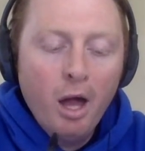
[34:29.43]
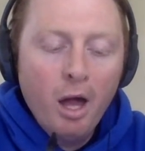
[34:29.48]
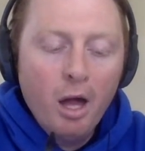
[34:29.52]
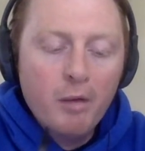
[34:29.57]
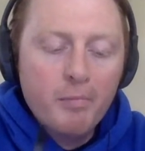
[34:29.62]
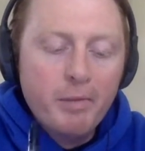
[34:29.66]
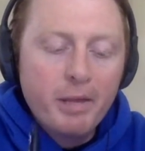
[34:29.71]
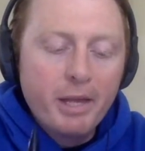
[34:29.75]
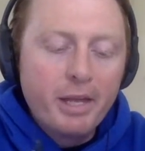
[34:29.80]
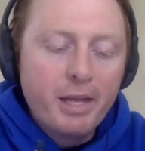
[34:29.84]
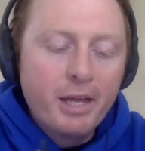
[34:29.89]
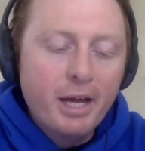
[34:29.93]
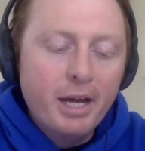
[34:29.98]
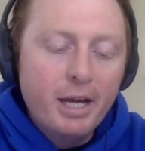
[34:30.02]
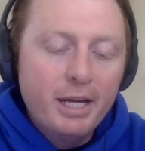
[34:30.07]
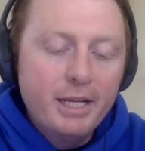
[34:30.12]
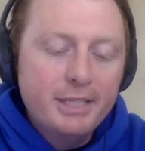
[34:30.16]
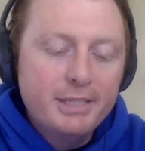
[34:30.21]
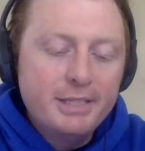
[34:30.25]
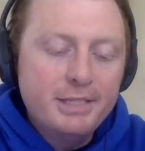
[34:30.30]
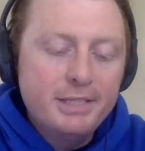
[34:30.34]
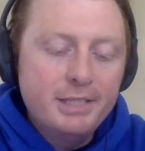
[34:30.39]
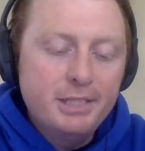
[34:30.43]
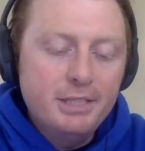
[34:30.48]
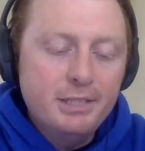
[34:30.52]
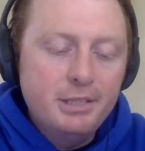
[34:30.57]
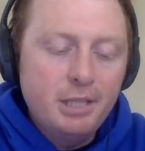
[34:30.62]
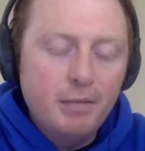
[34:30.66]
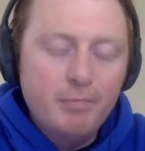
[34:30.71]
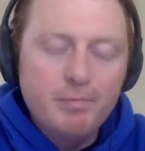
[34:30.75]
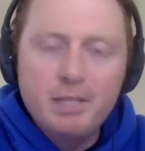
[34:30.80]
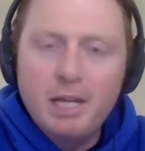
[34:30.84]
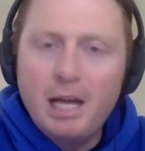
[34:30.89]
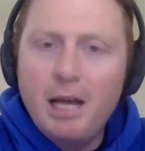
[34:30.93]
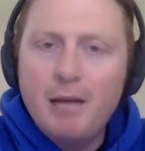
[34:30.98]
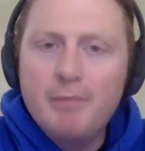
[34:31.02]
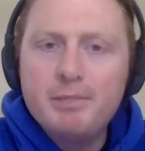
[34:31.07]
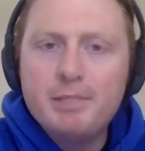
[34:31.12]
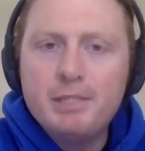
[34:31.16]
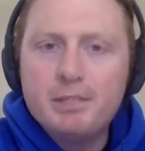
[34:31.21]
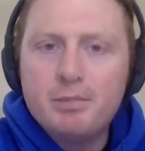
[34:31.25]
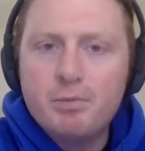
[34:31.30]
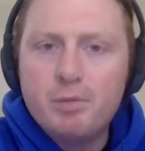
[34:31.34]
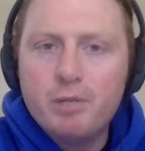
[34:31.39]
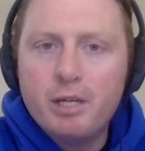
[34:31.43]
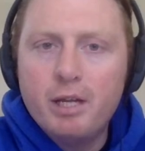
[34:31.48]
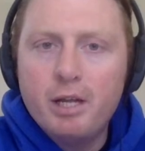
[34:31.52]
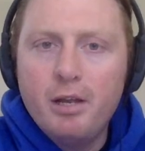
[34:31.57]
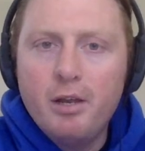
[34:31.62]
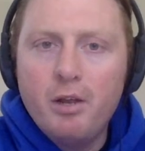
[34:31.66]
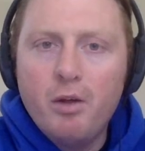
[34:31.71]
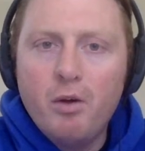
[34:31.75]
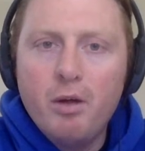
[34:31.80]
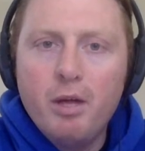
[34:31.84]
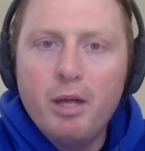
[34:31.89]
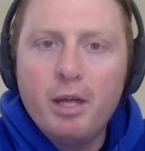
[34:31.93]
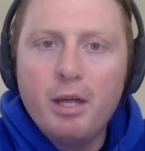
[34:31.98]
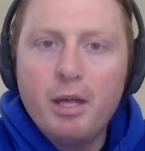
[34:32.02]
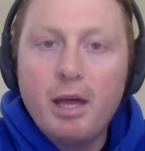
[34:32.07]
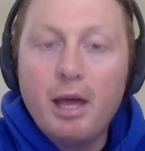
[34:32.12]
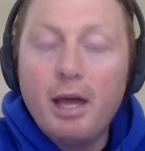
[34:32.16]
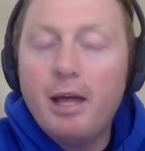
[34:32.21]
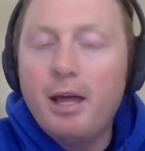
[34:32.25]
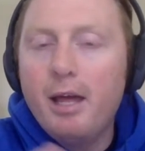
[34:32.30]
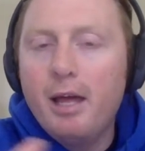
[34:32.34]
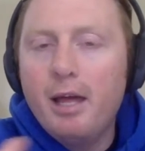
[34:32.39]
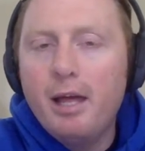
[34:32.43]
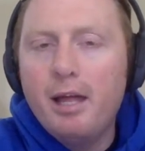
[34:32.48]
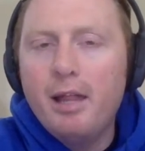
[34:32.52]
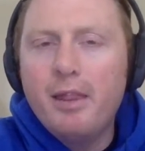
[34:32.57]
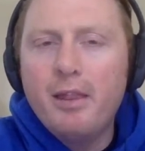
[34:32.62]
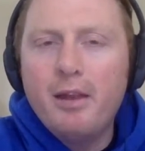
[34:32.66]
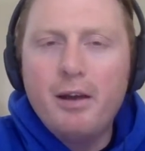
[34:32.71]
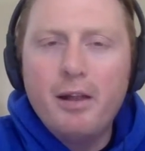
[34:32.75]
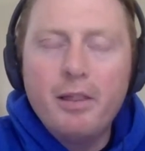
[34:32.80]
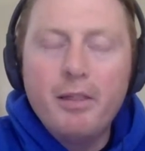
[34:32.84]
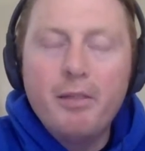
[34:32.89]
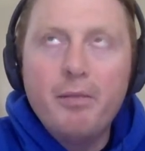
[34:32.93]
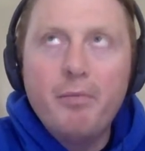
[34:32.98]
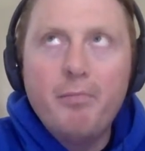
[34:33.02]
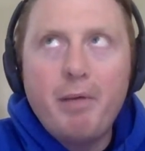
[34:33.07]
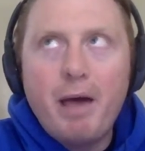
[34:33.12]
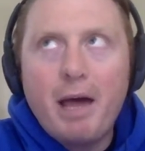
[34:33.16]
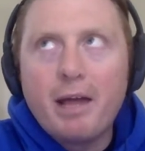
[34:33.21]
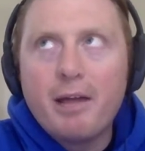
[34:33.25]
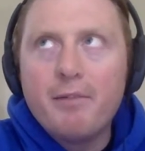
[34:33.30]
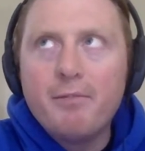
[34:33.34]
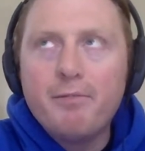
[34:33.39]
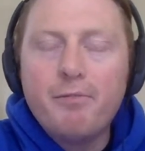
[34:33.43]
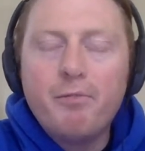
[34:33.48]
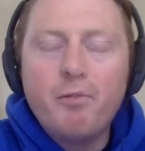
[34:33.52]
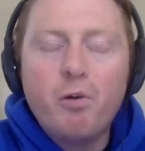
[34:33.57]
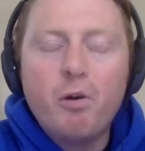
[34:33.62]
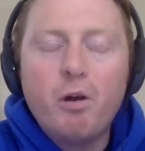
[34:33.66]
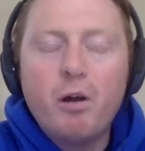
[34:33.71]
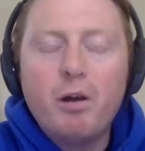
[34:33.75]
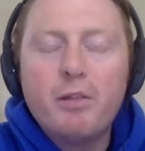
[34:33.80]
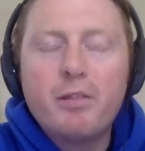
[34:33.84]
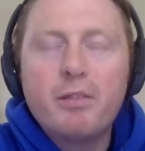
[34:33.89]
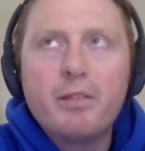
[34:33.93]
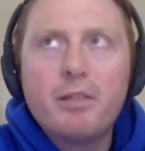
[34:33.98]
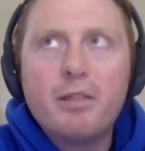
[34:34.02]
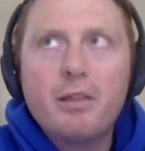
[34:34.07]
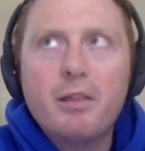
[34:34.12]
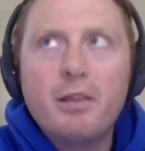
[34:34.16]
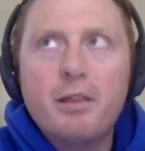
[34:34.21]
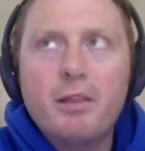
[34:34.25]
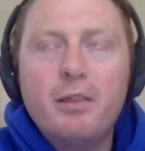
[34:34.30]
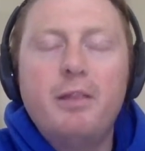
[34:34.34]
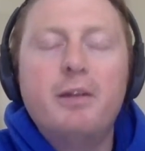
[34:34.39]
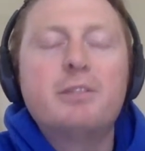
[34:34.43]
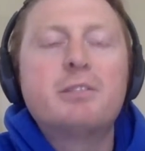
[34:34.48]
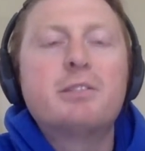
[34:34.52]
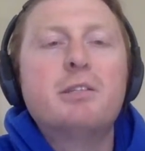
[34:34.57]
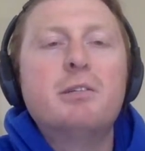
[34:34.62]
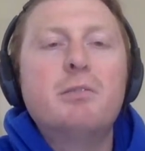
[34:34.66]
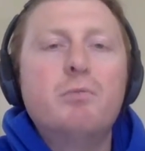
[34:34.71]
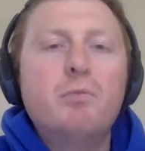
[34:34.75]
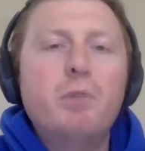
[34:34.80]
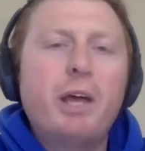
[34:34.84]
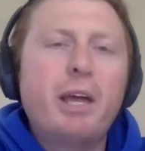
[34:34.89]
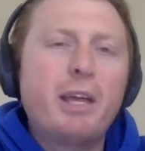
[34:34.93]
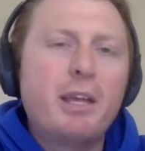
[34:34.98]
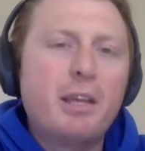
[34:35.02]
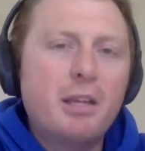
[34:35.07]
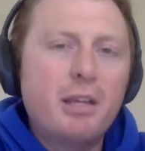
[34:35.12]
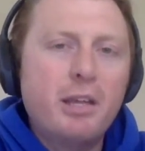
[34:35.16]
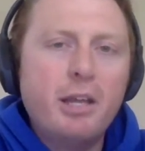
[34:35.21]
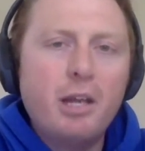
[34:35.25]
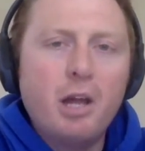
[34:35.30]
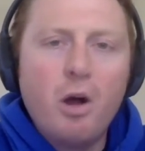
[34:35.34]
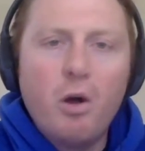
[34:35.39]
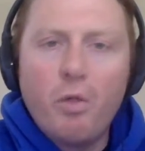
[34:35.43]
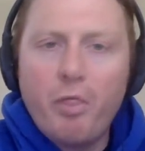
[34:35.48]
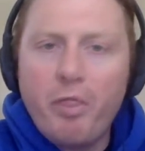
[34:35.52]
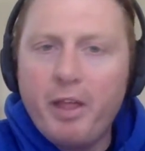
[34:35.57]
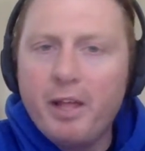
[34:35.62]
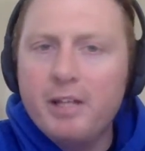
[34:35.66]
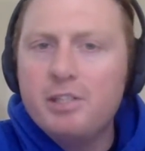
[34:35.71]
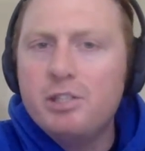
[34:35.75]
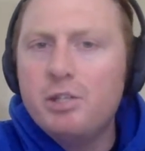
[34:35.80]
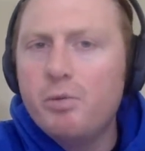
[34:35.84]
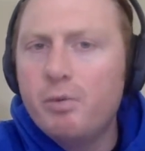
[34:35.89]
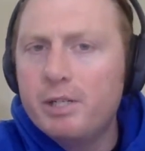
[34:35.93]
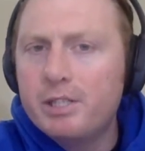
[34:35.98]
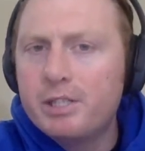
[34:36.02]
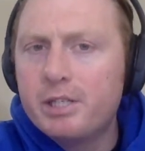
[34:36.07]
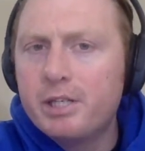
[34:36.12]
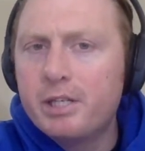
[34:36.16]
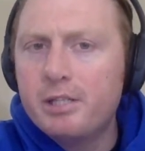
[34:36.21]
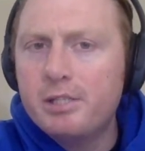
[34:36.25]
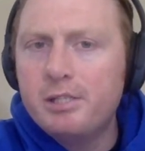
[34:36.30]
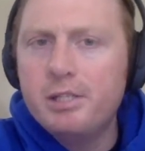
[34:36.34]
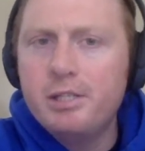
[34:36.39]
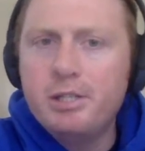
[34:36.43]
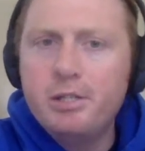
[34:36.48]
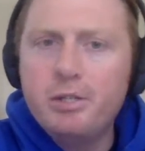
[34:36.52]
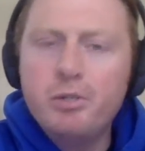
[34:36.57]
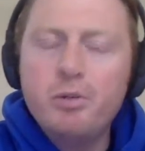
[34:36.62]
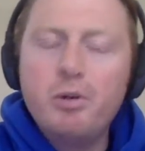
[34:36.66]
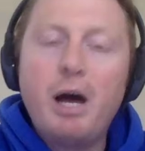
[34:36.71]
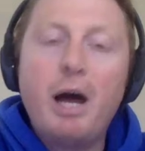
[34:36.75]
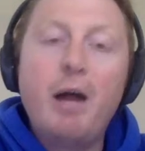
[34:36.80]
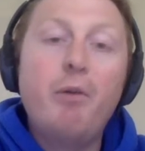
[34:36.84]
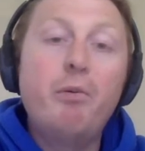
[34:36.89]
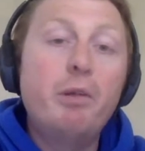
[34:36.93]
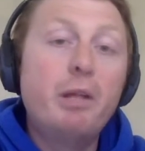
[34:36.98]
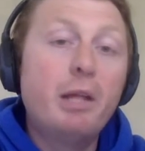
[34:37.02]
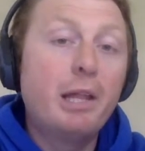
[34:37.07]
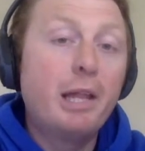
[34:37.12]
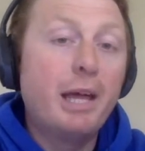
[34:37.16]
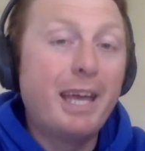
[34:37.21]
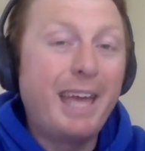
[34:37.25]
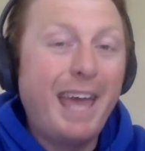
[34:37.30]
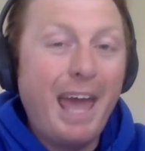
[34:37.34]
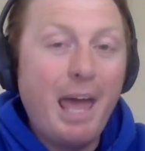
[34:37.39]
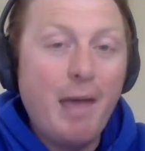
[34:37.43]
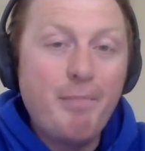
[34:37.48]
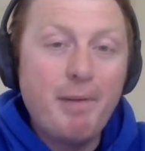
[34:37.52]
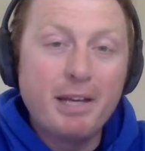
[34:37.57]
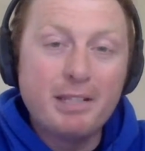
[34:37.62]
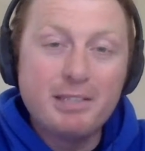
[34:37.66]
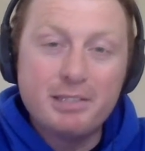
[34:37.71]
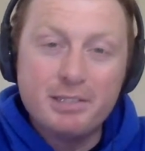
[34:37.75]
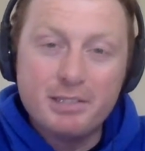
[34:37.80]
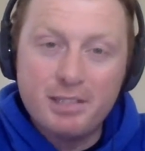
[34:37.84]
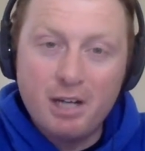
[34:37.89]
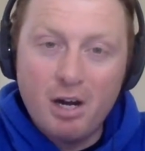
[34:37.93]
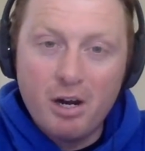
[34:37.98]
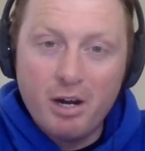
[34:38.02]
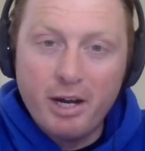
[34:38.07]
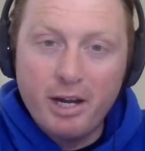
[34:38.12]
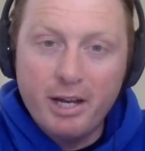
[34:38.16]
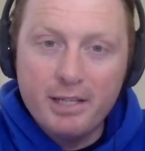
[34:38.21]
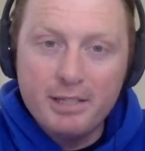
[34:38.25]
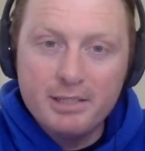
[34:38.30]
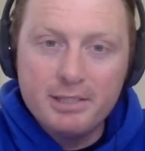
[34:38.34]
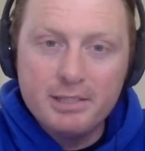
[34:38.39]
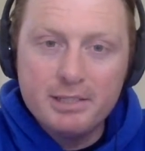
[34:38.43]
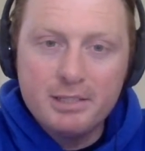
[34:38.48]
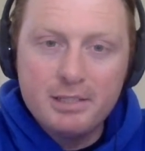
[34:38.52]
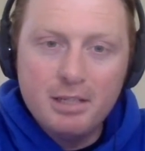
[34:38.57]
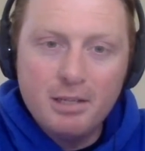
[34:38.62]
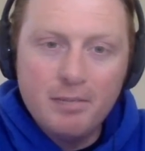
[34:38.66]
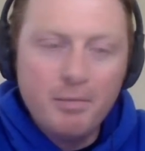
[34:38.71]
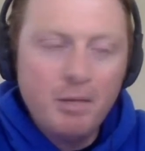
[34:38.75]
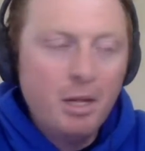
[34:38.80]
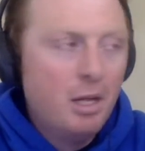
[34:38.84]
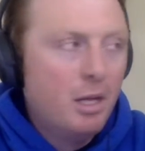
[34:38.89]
because sometimes it's really annoying. Back and forth, there's things you wish you could do. I really like Apex's targeting system,